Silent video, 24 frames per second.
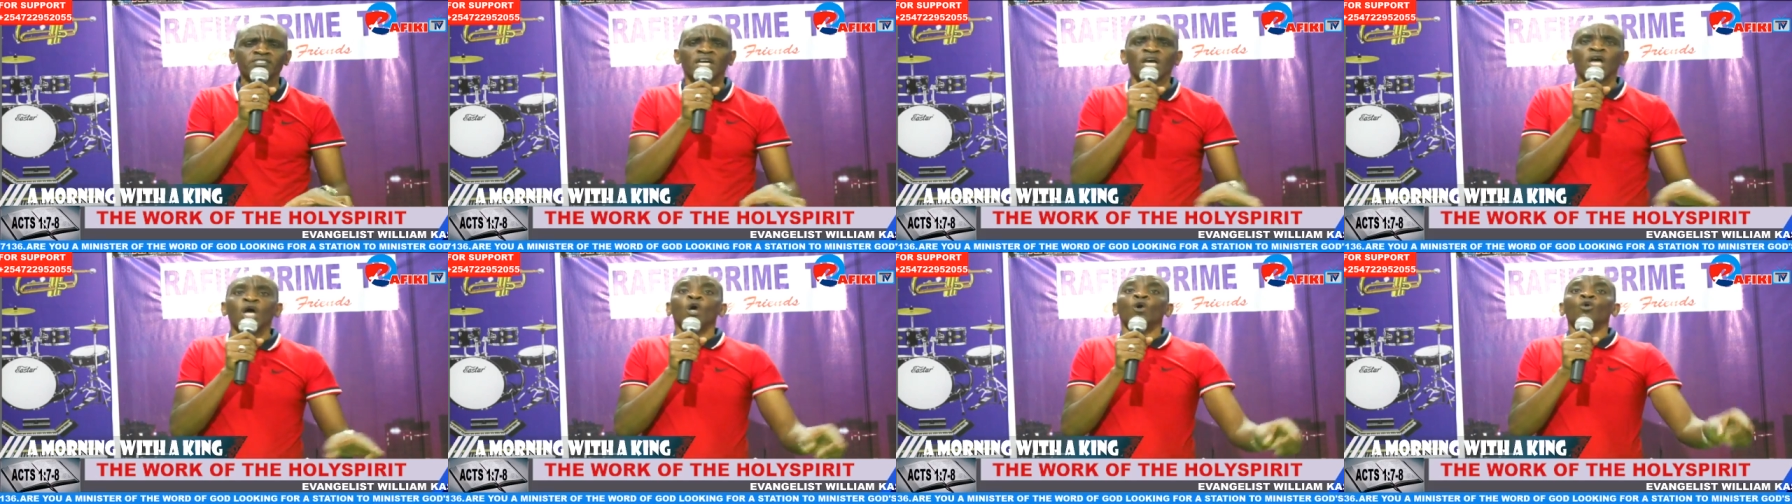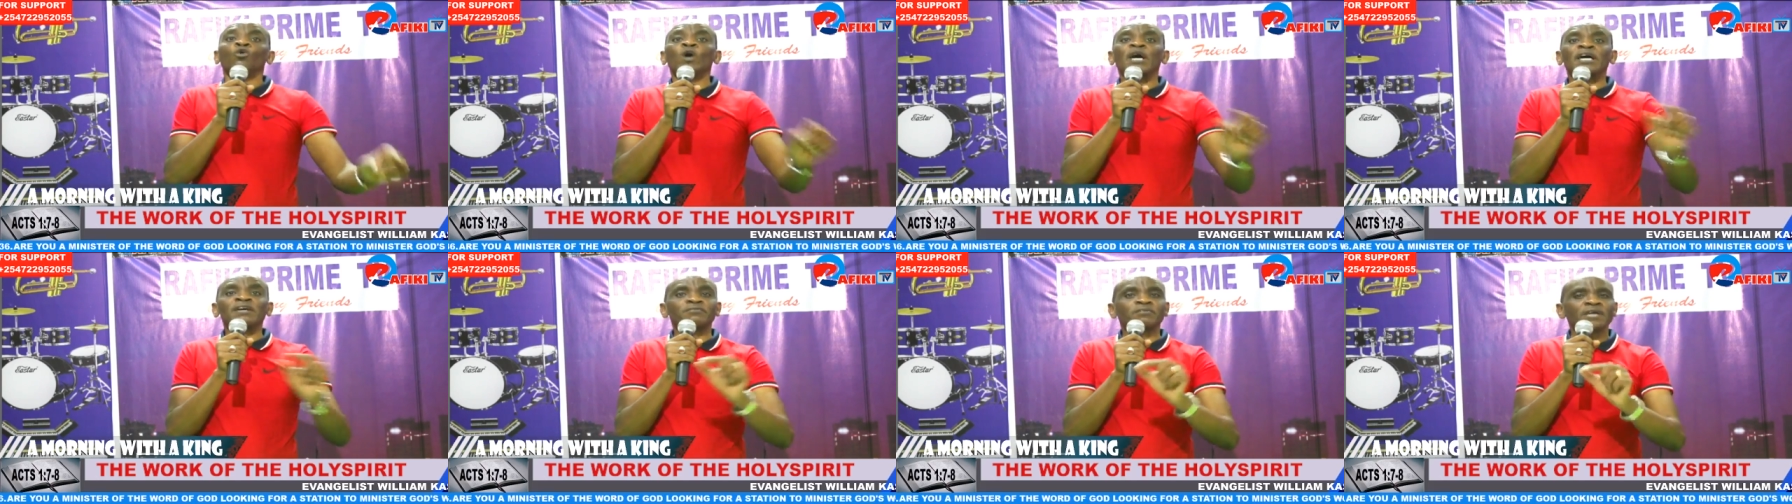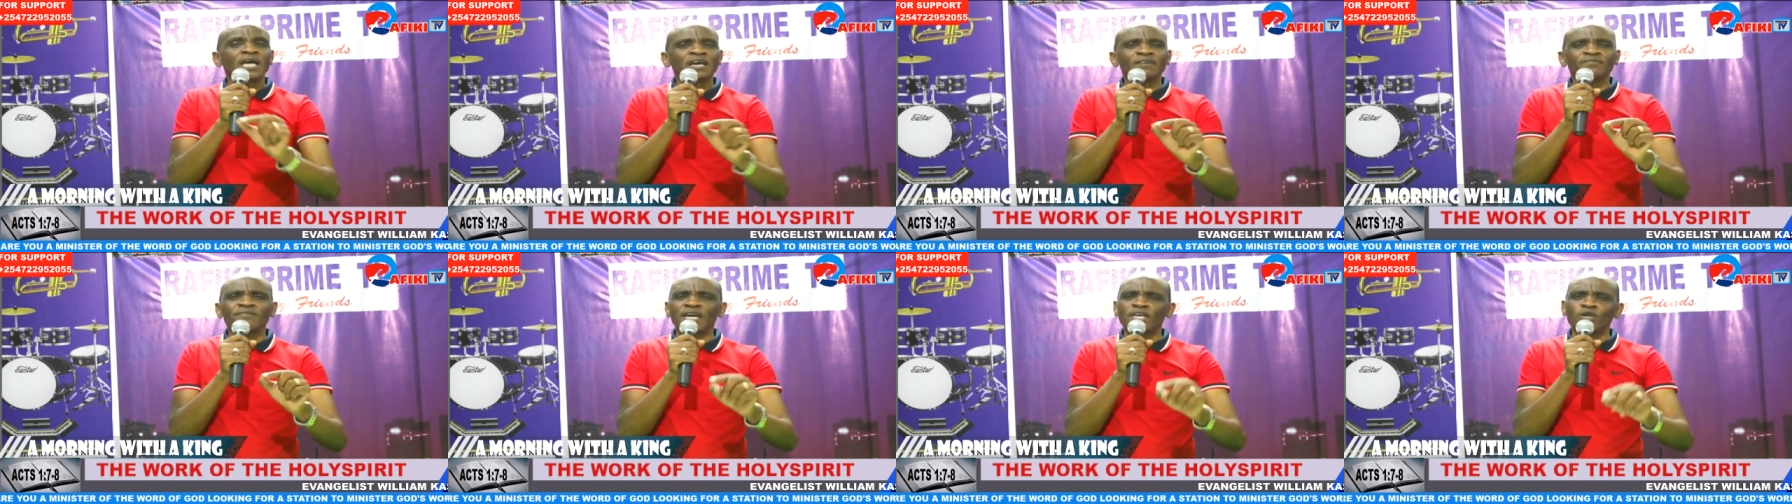
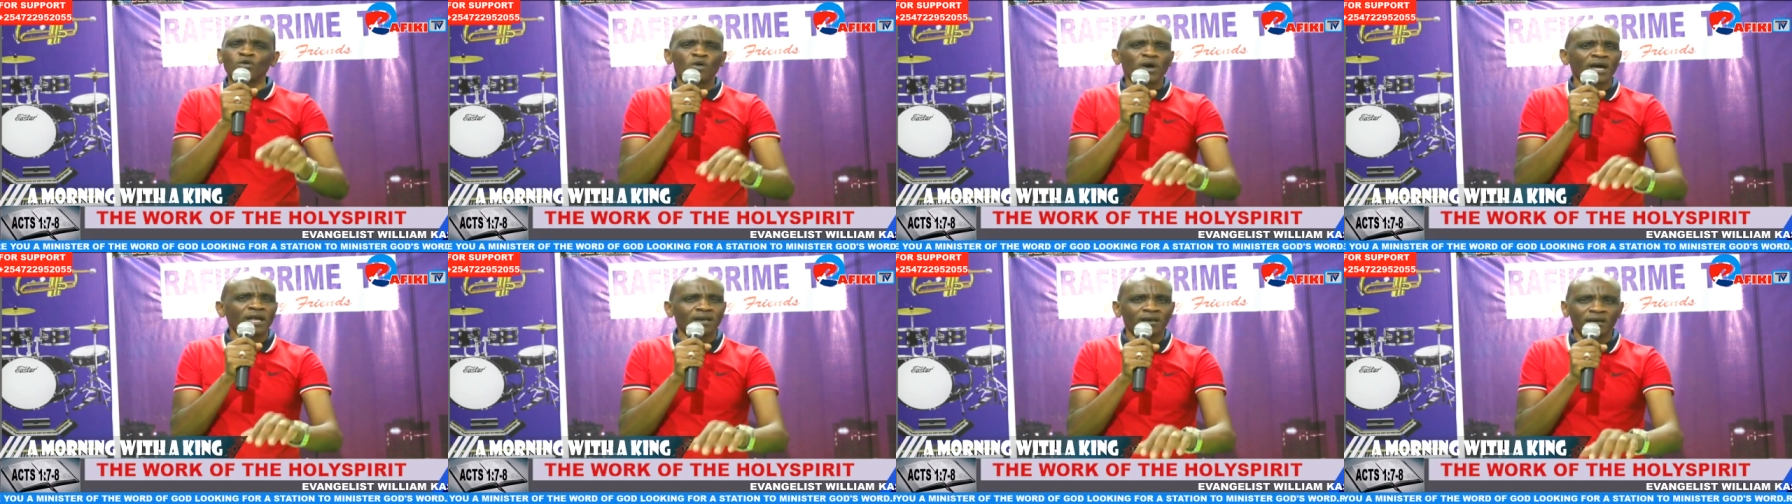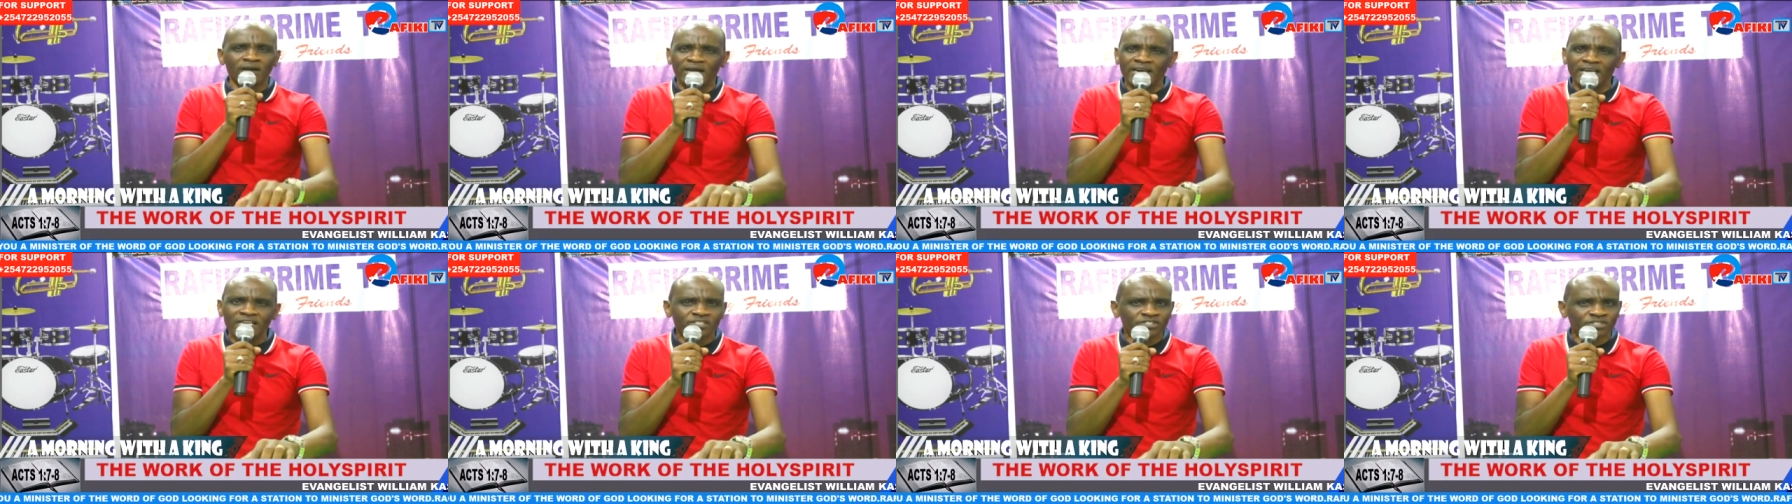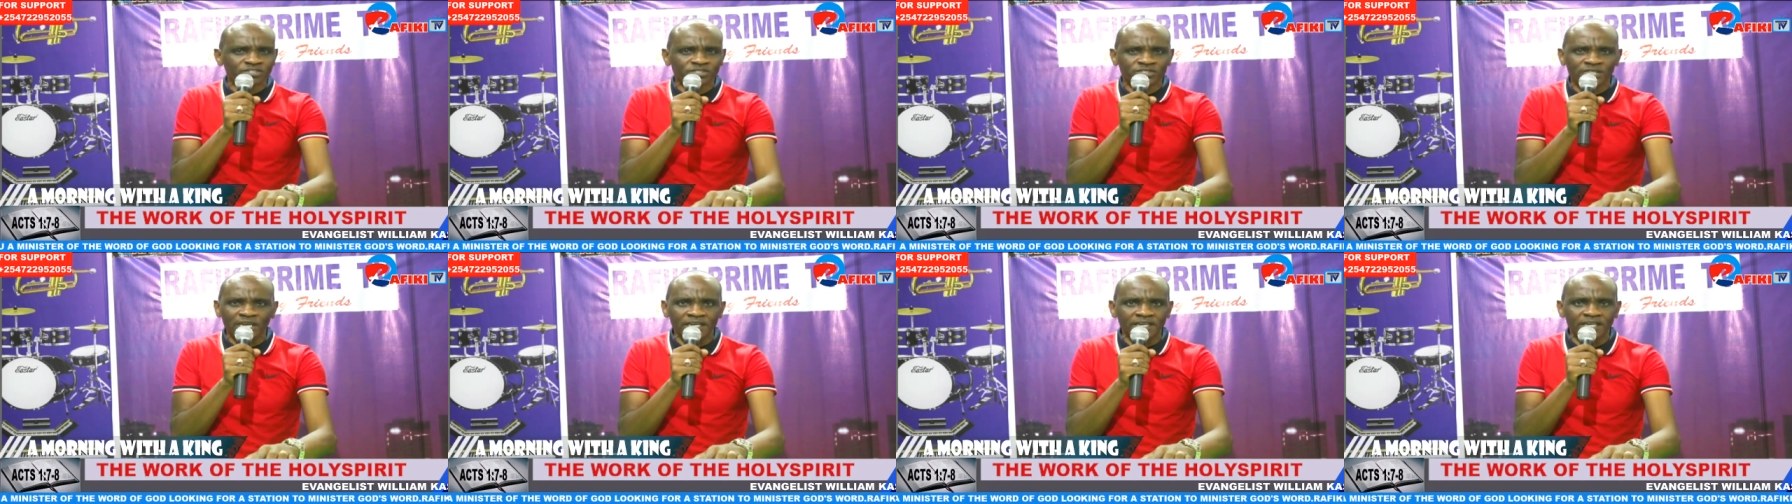wherever you are
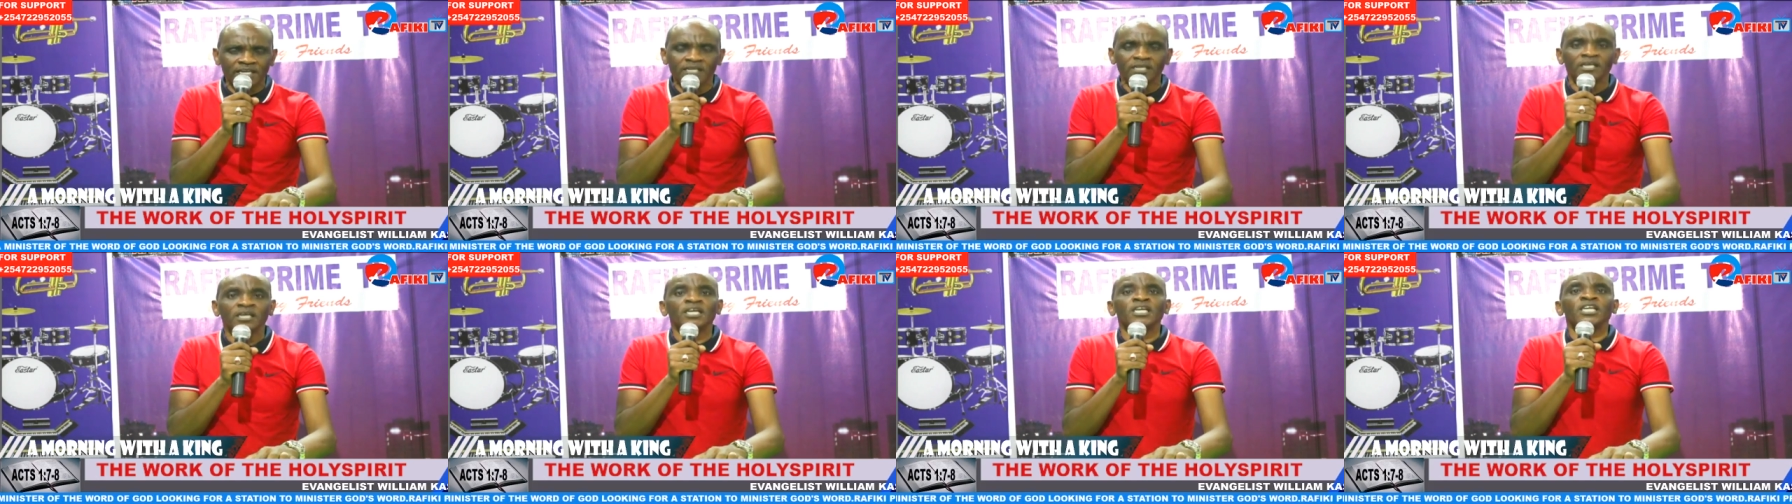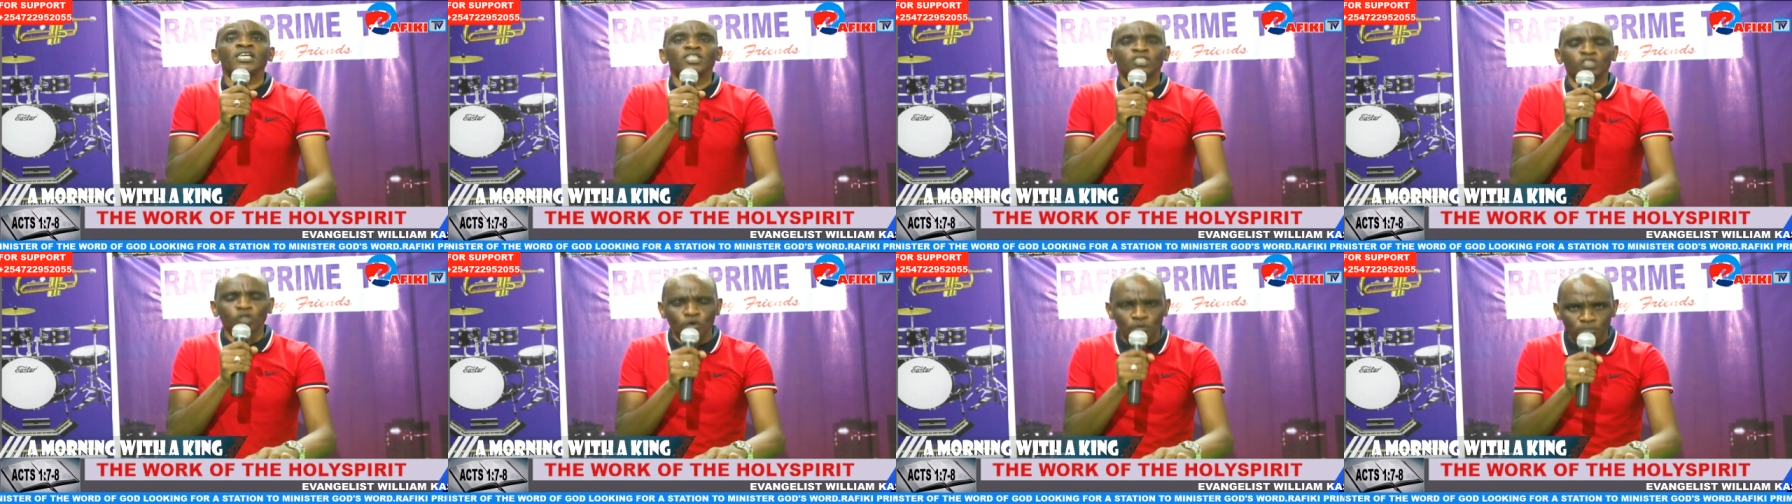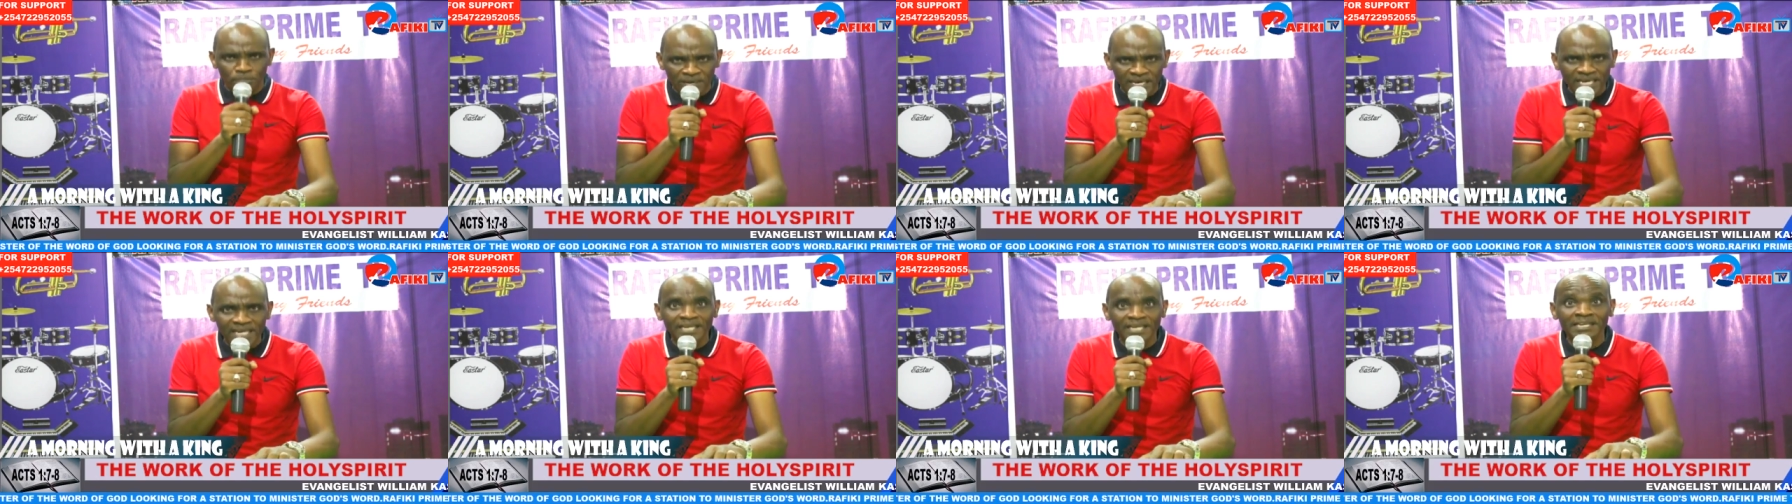listening to
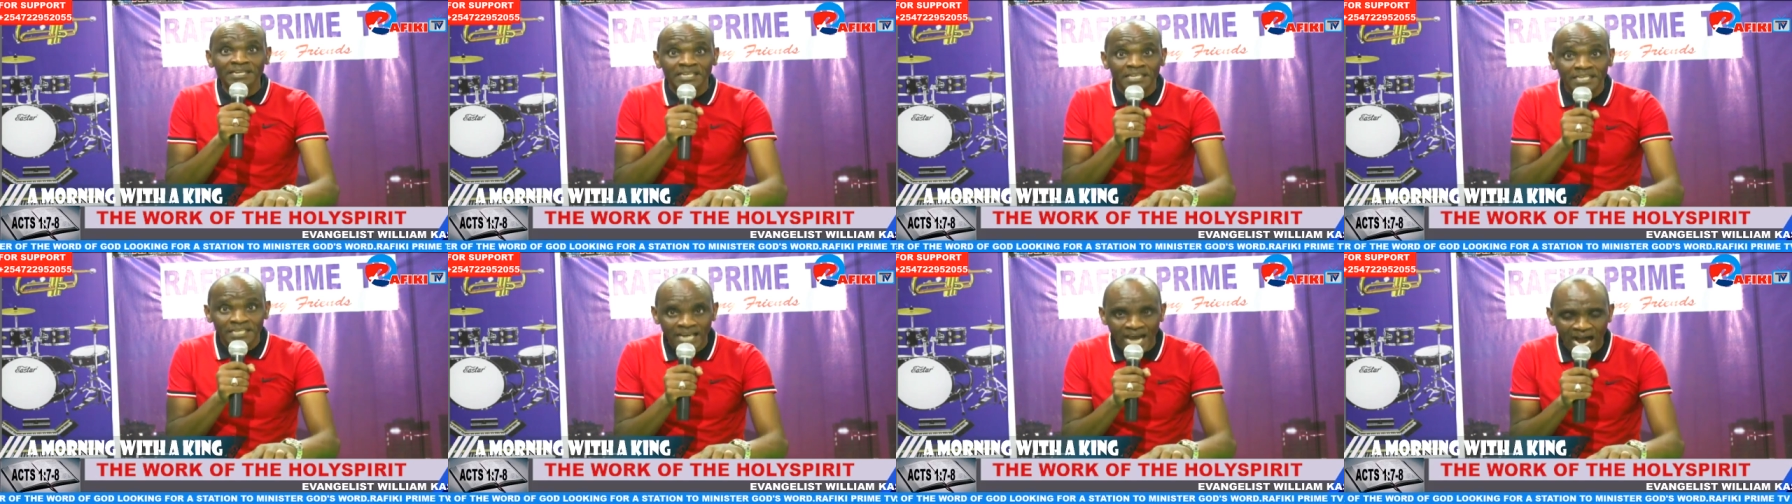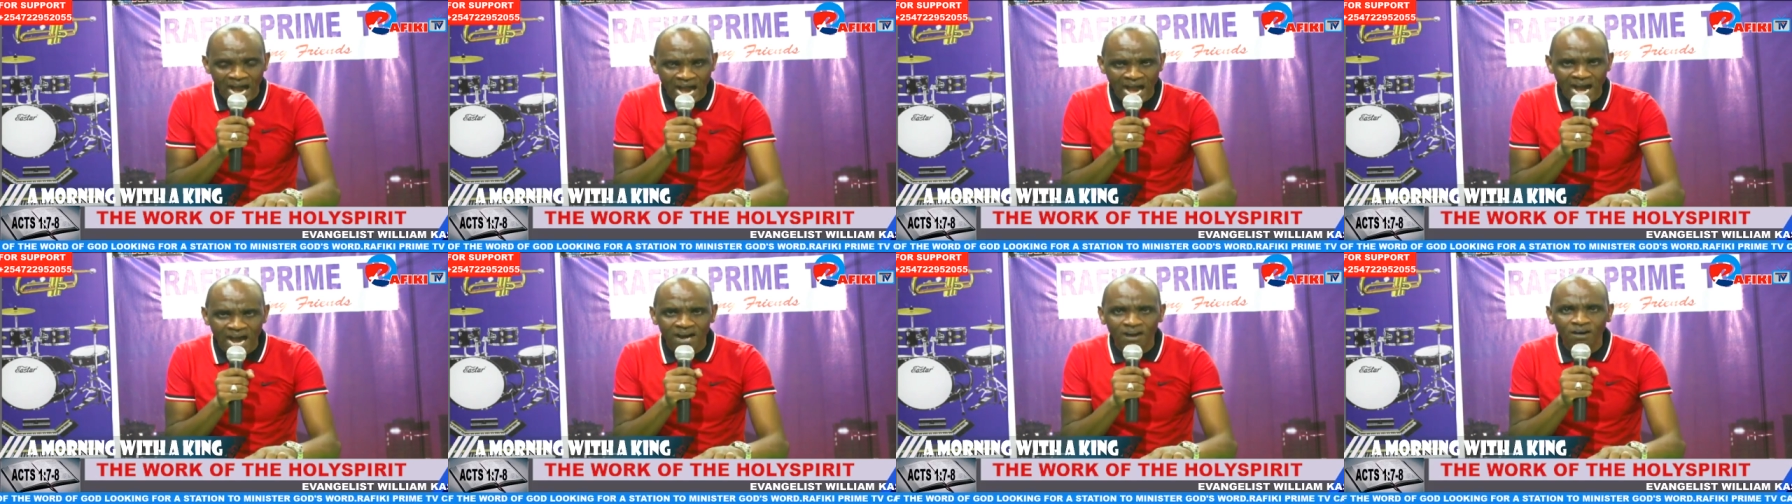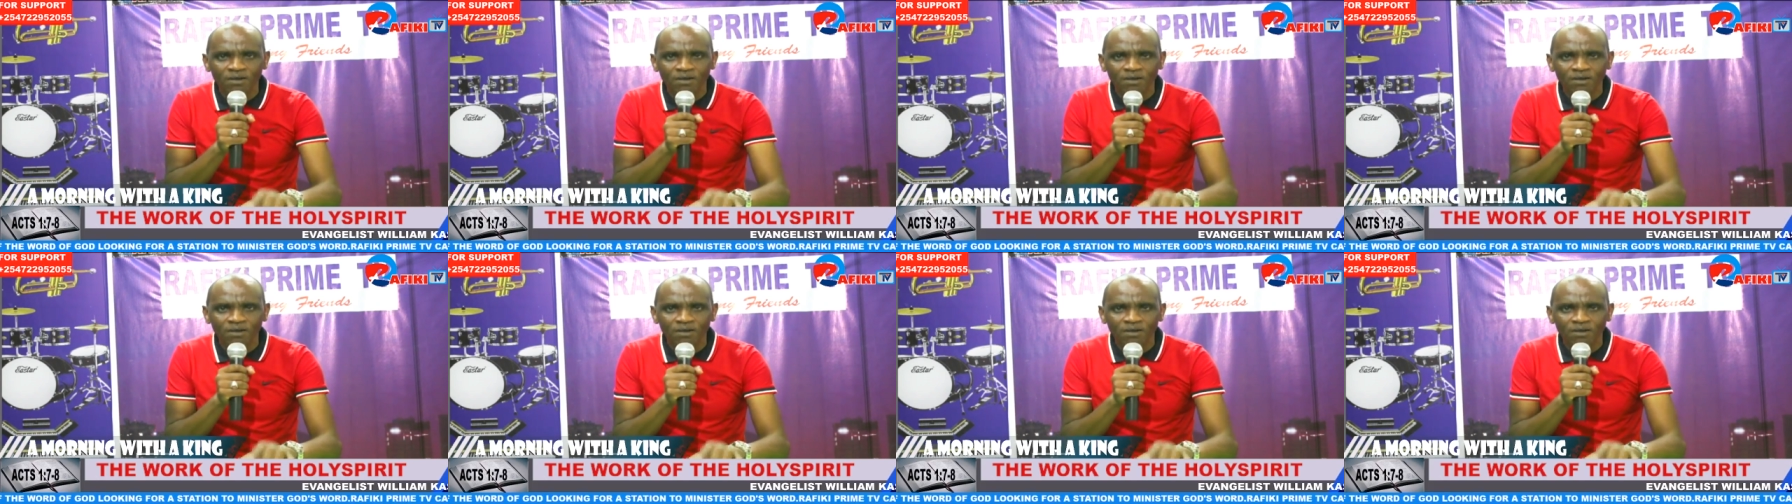me now,